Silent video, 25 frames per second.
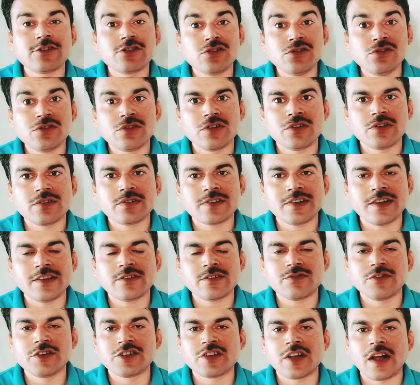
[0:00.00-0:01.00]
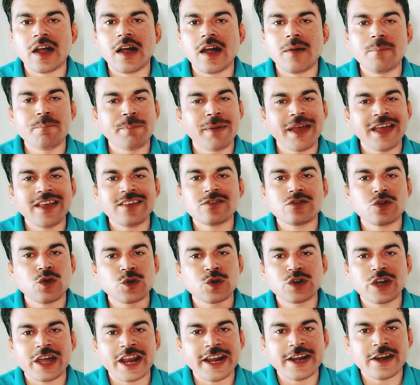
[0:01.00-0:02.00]
2 questions which are based
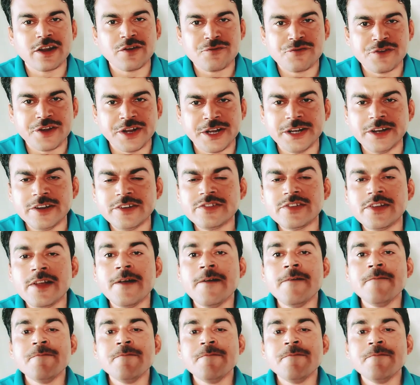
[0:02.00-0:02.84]
on current affairs.